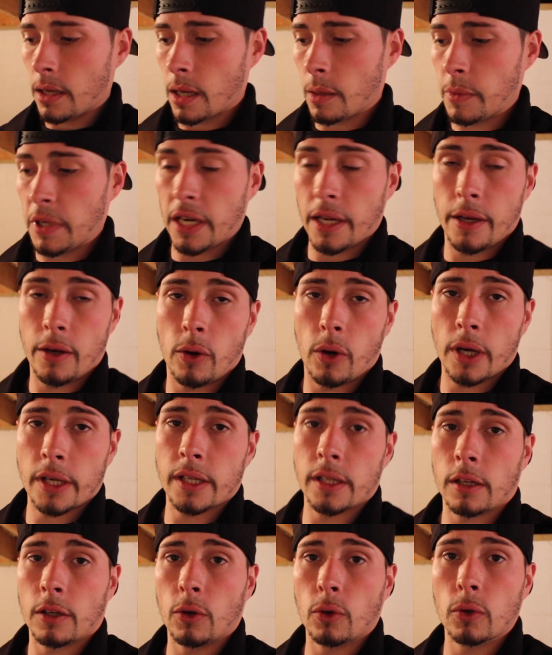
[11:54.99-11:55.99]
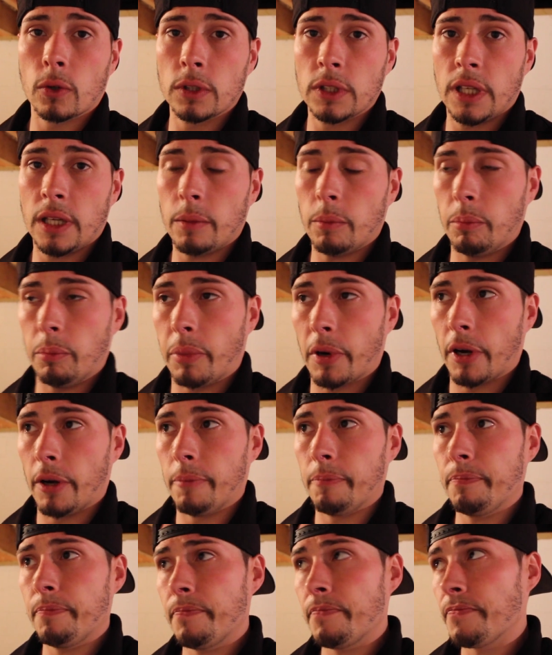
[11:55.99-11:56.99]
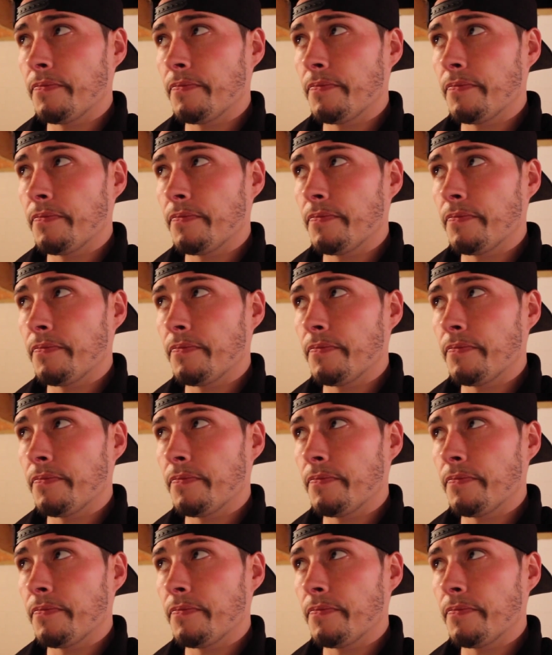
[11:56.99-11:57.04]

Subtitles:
I mean, I know I can Google it, but